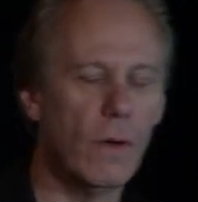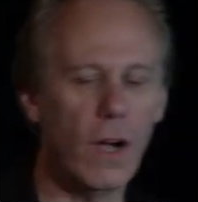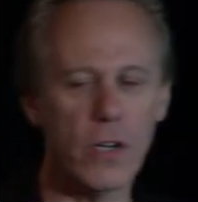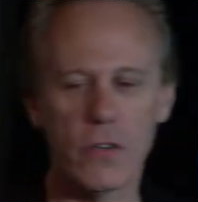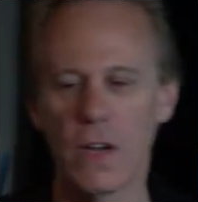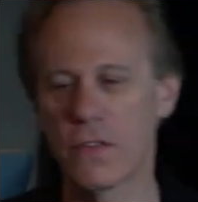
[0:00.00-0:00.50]

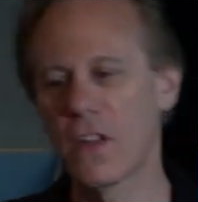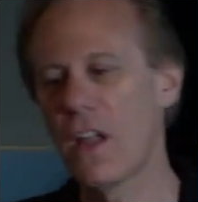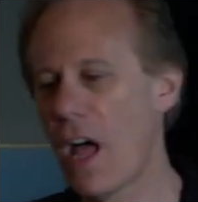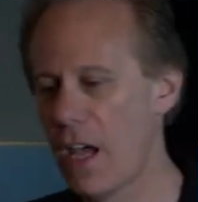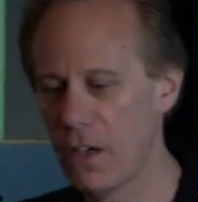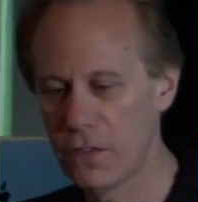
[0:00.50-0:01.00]
hard drives'
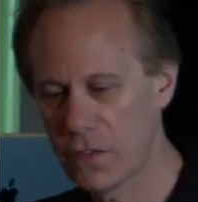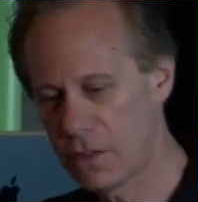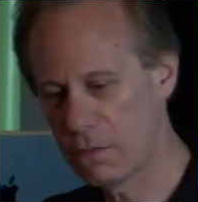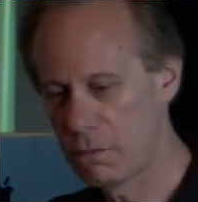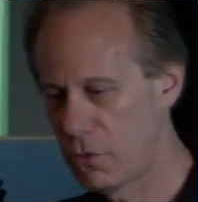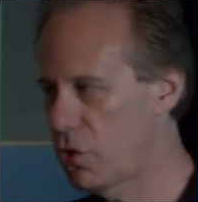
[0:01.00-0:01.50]

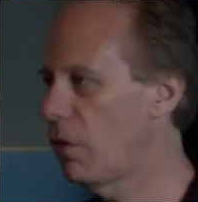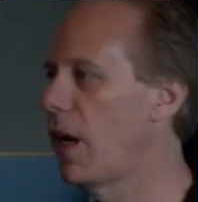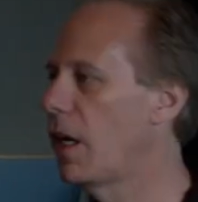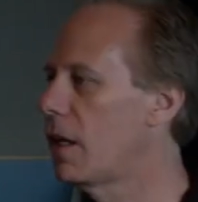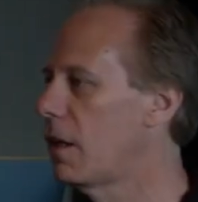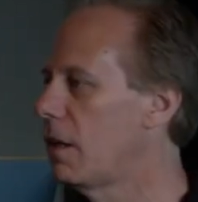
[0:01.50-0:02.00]
lives
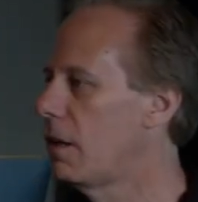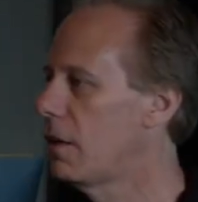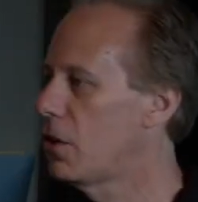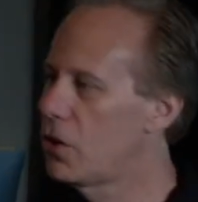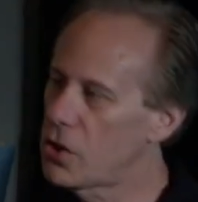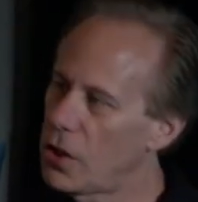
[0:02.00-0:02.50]
shrink.
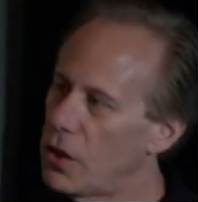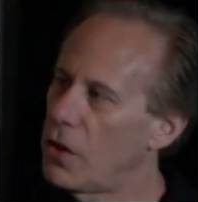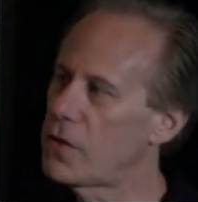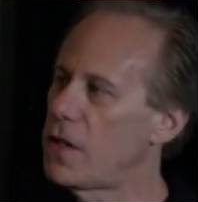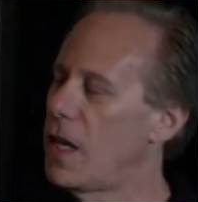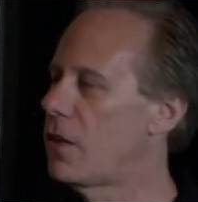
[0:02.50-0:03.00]
They're usually
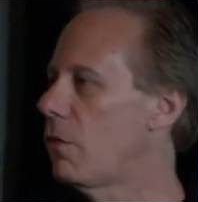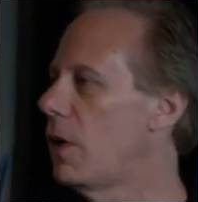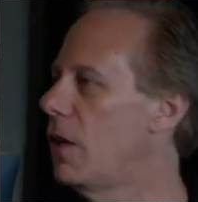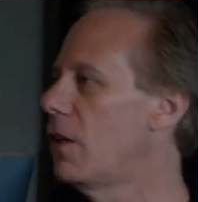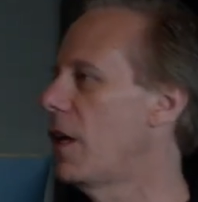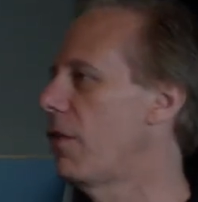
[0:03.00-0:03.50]
close to that
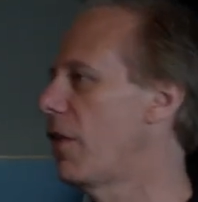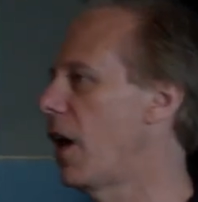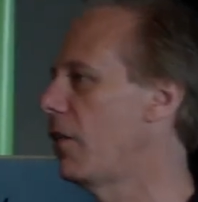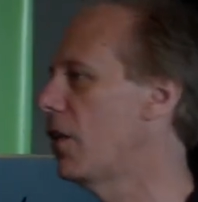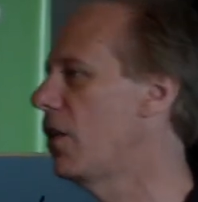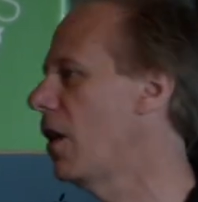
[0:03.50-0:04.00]
3-year, that
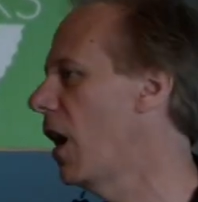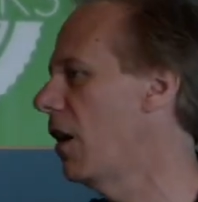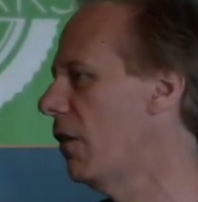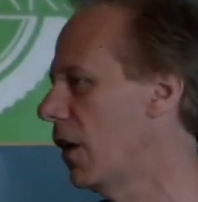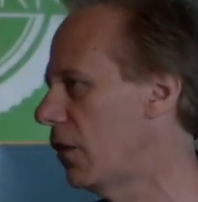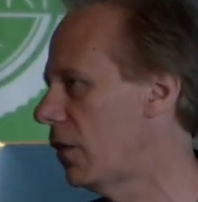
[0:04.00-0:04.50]
5-year. None
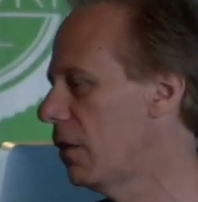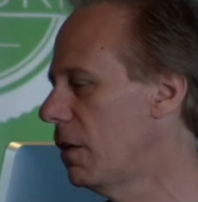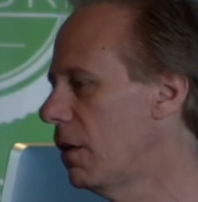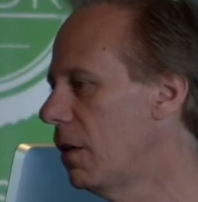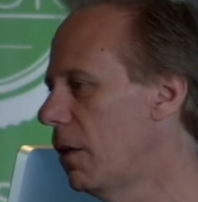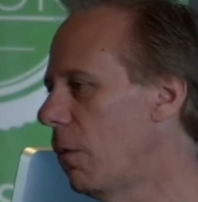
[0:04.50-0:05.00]
of us
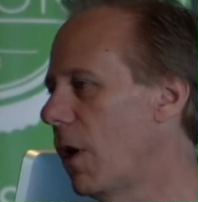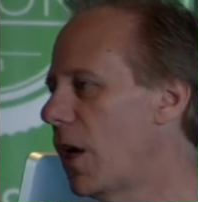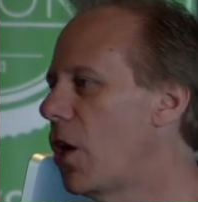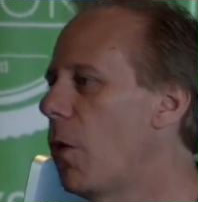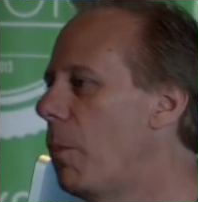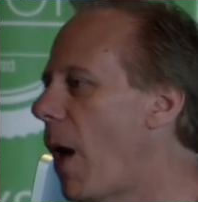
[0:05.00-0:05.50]
want to
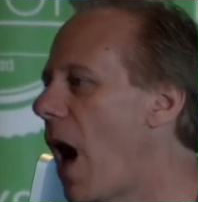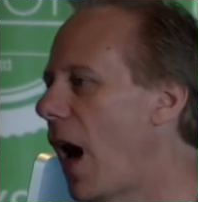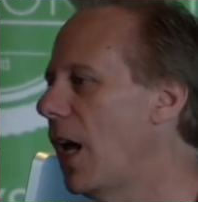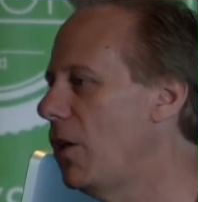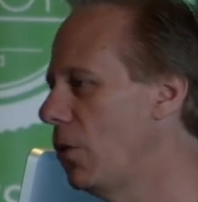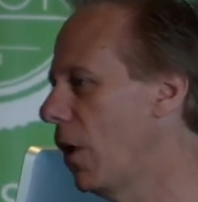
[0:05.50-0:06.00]
go
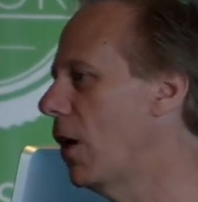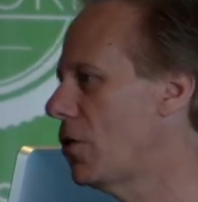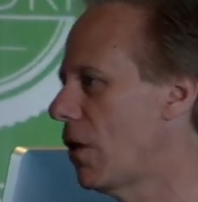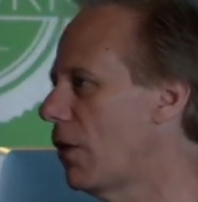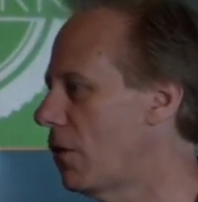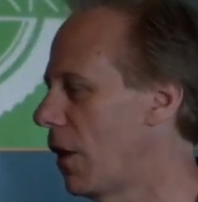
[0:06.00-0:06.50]
buy new hard
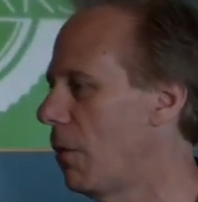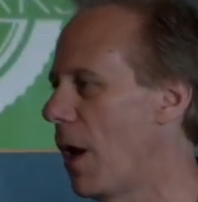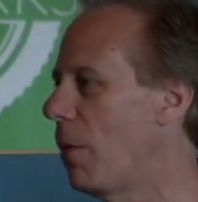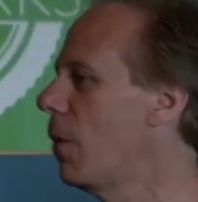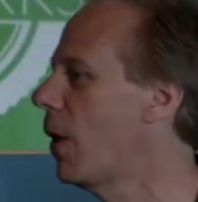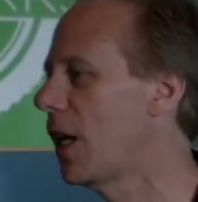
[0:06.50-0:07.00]
drives right away.
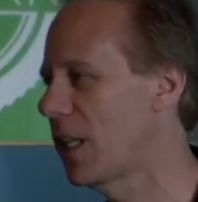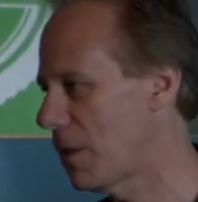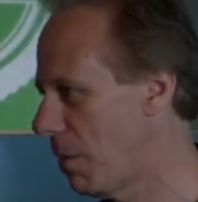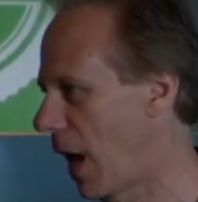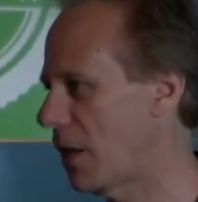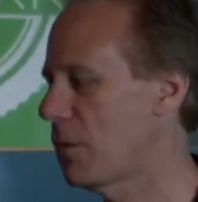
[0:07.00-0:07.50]
We want to get the
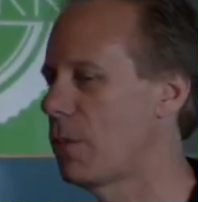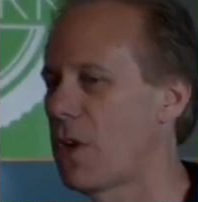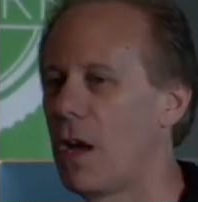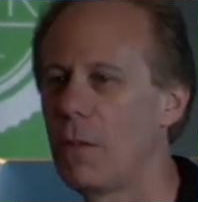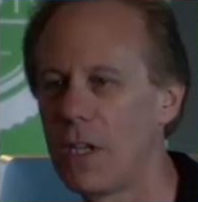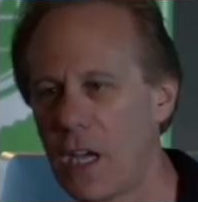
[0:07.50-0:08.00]
maximum
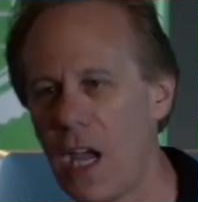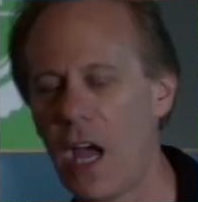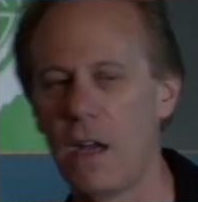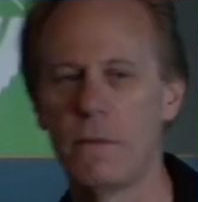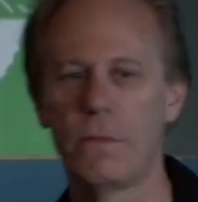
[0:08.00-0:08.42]
time we can.